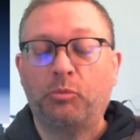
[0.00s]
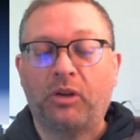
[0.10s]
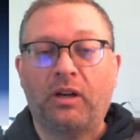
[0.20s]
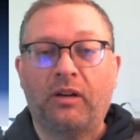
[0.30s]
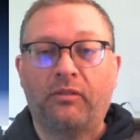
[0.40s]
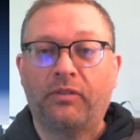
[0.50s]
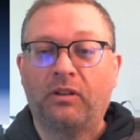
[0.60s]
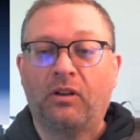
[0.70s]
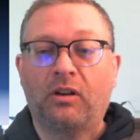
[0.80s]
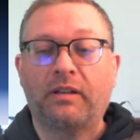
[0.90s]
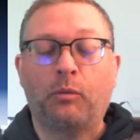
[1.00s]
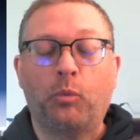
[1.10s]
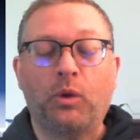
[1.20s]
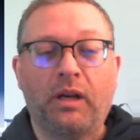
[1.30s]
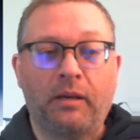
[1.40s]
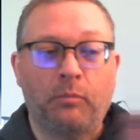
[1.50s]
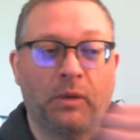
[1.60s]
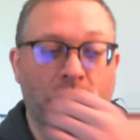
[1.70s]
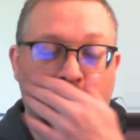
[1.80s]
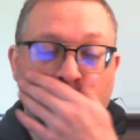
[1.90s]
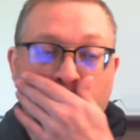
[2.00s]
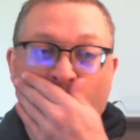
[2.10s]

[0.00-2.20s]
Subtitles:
been around for a long time, Will Hindmarch.